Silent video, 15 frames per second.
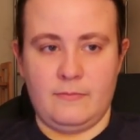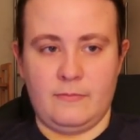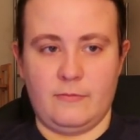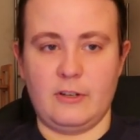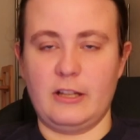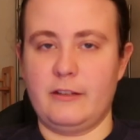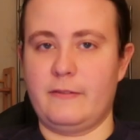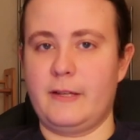
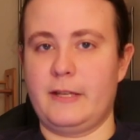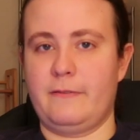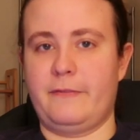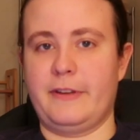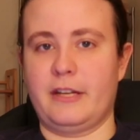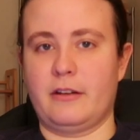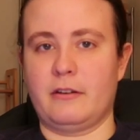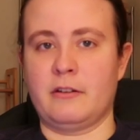relevant
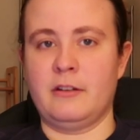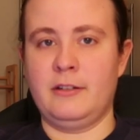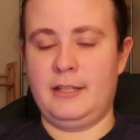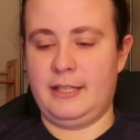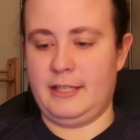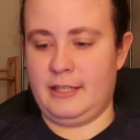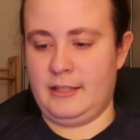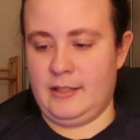figure
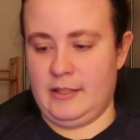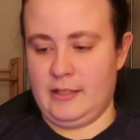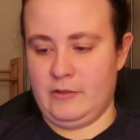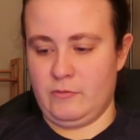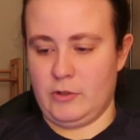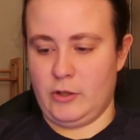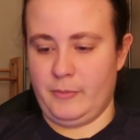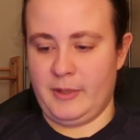in
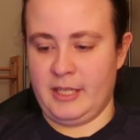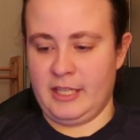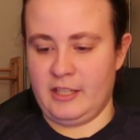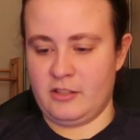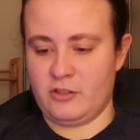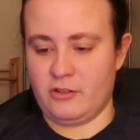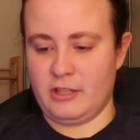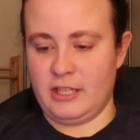Roman
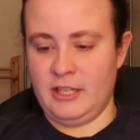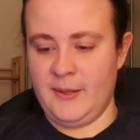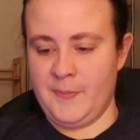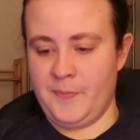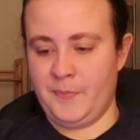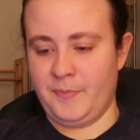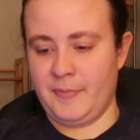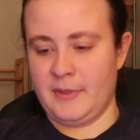history.
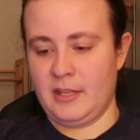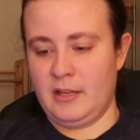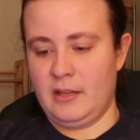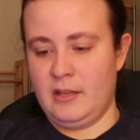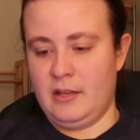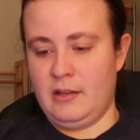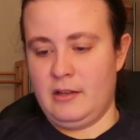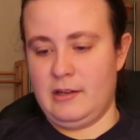
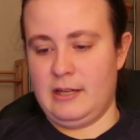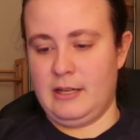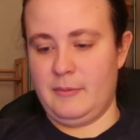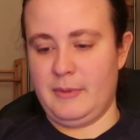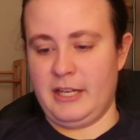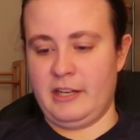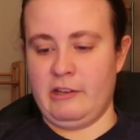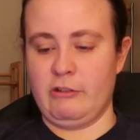
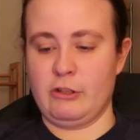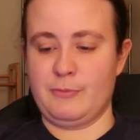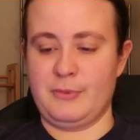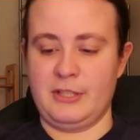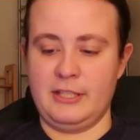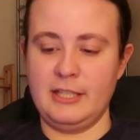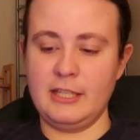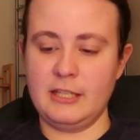And he was
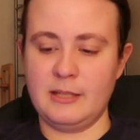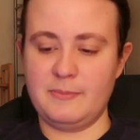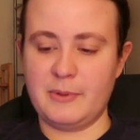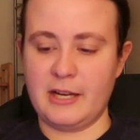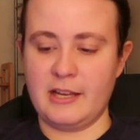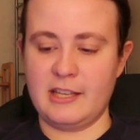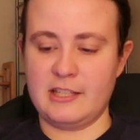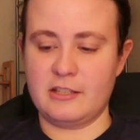preceded
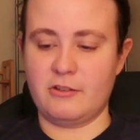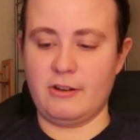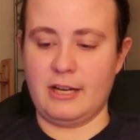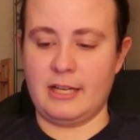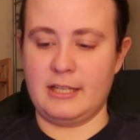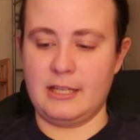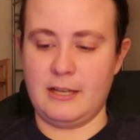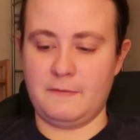by his
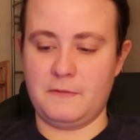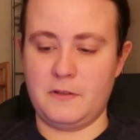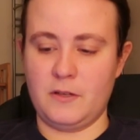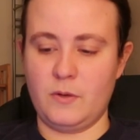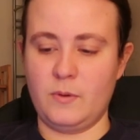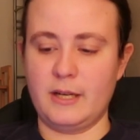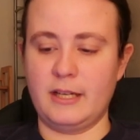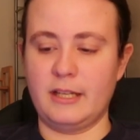
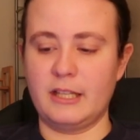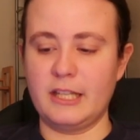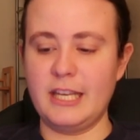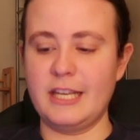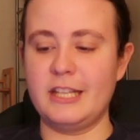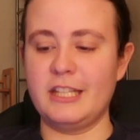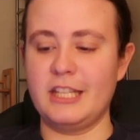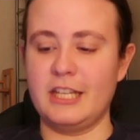grandnephew and
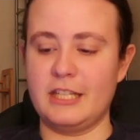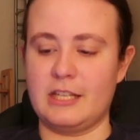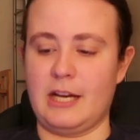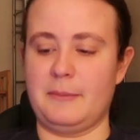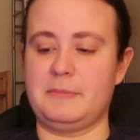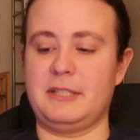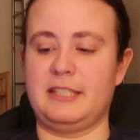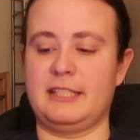legally
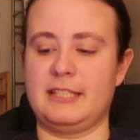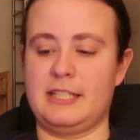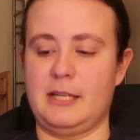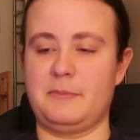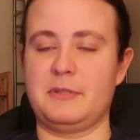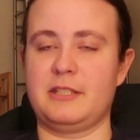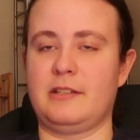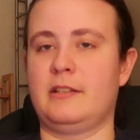adopted
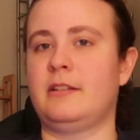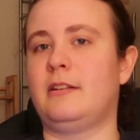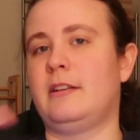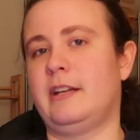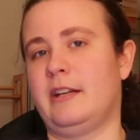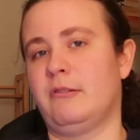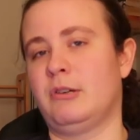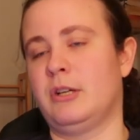
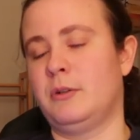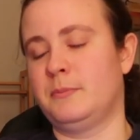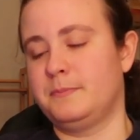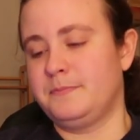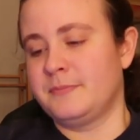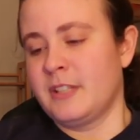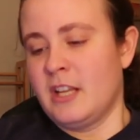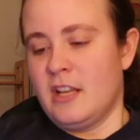stepson, Nero.
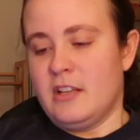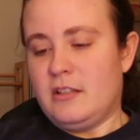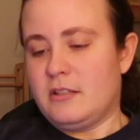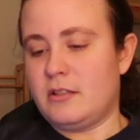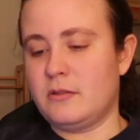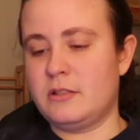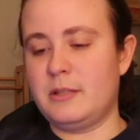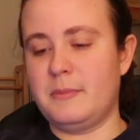
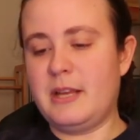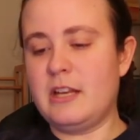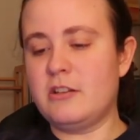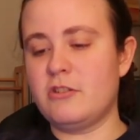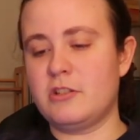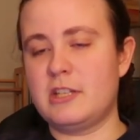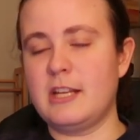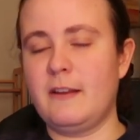So some
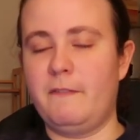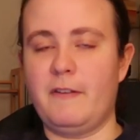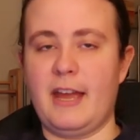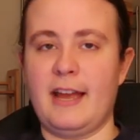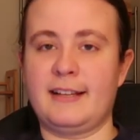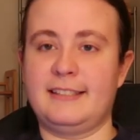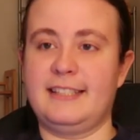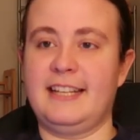interesting
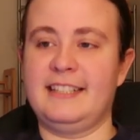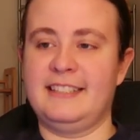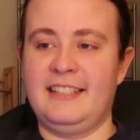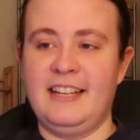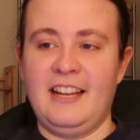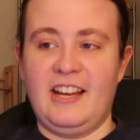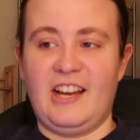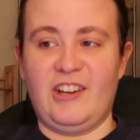facts, and
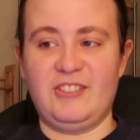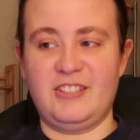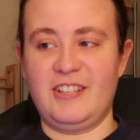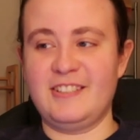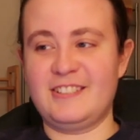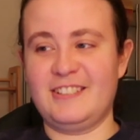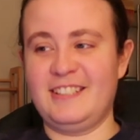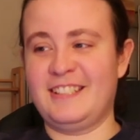I was
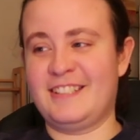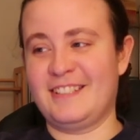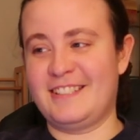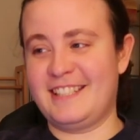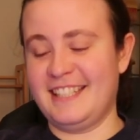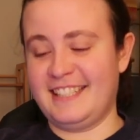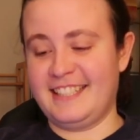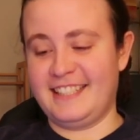also
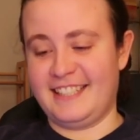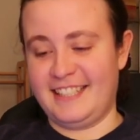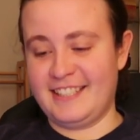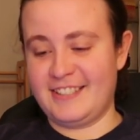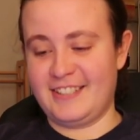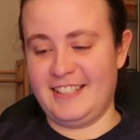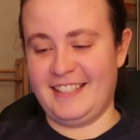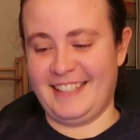interested in
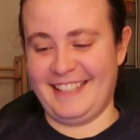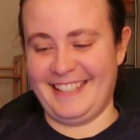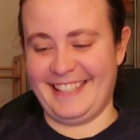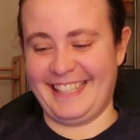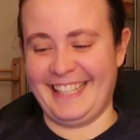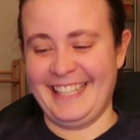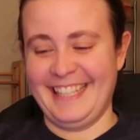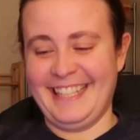this
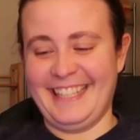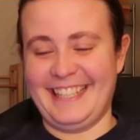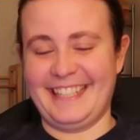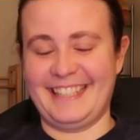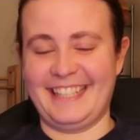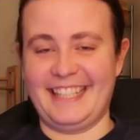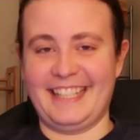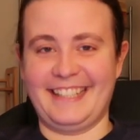
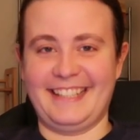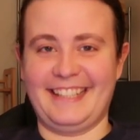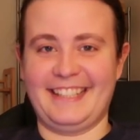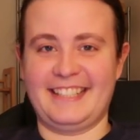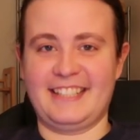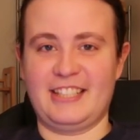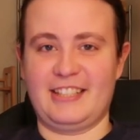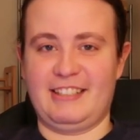in
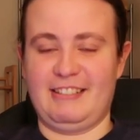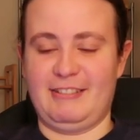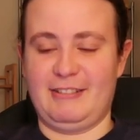this